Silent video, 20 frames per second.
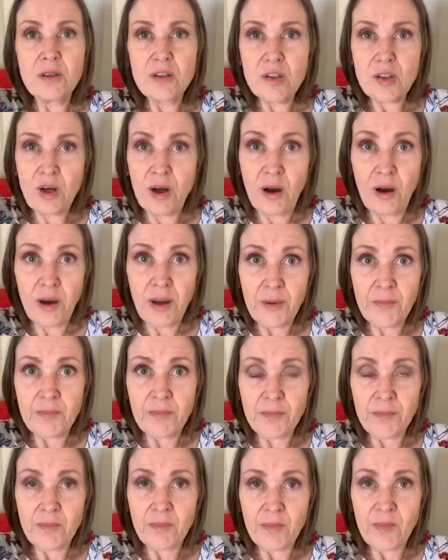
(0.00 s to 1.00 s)
time,
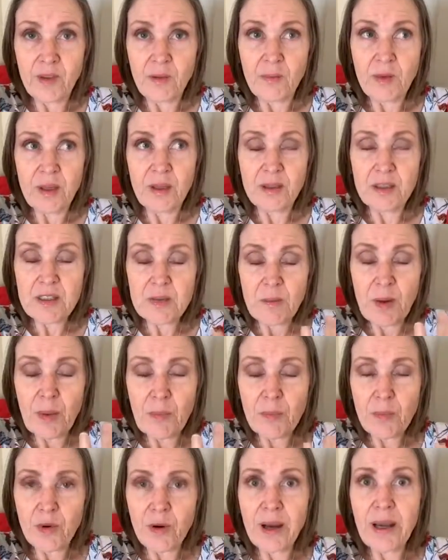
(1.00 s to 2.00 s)
because my
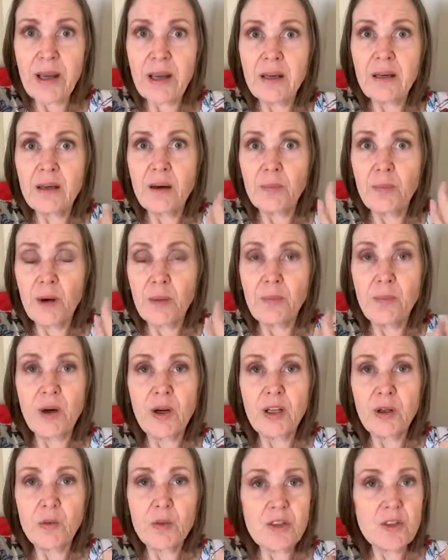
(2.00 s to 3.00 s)
brain and my
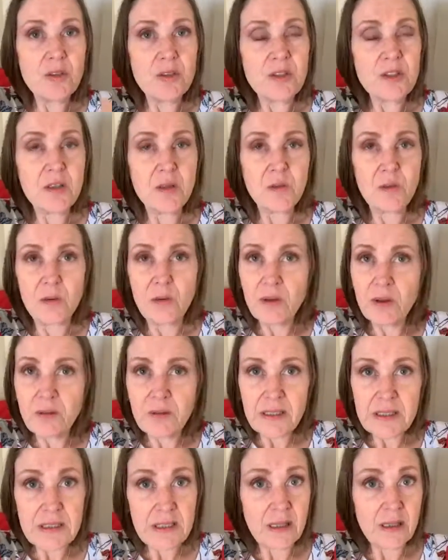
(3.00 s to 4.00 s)
body was using all of
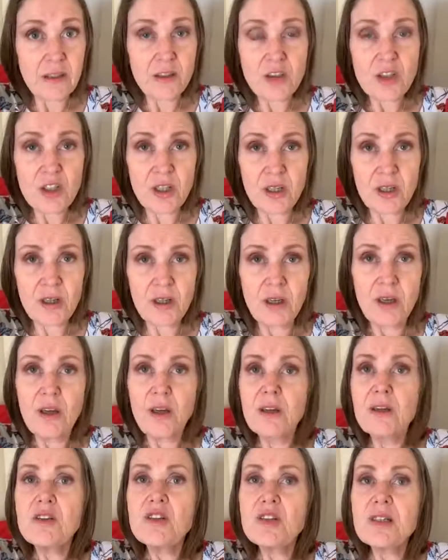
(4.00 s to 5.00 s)
its energy
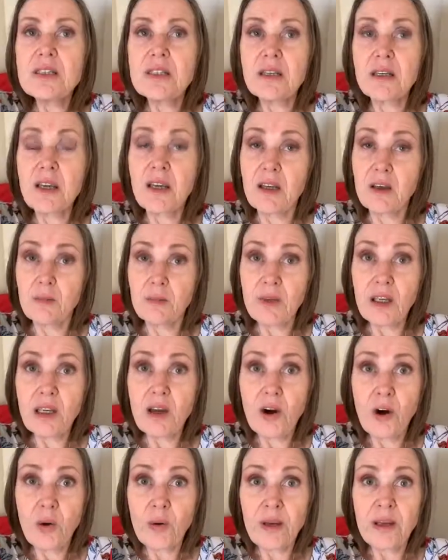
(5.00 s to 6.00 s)
just to keep me
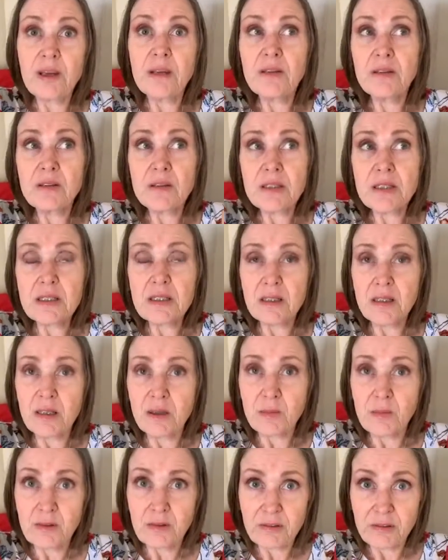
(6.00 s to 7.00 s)
going, just to
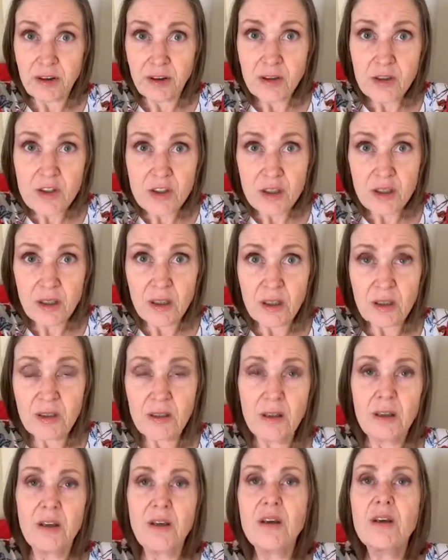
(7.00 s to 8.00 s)
keep me functioning,
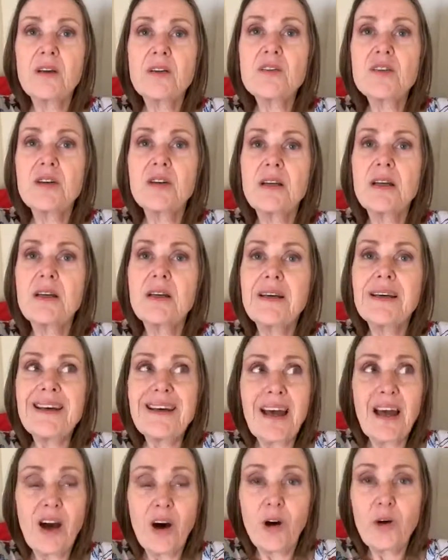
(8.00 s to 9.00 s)
trying to
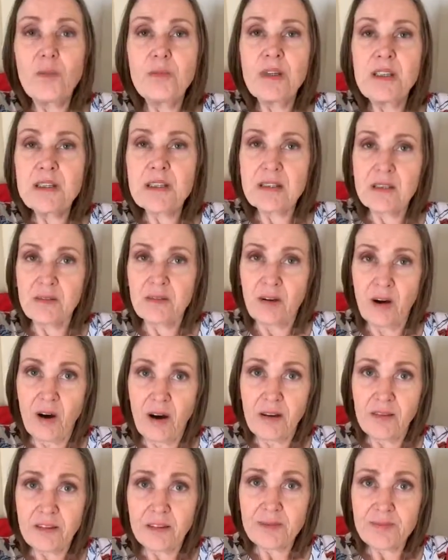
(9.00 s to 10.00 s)
help me survive.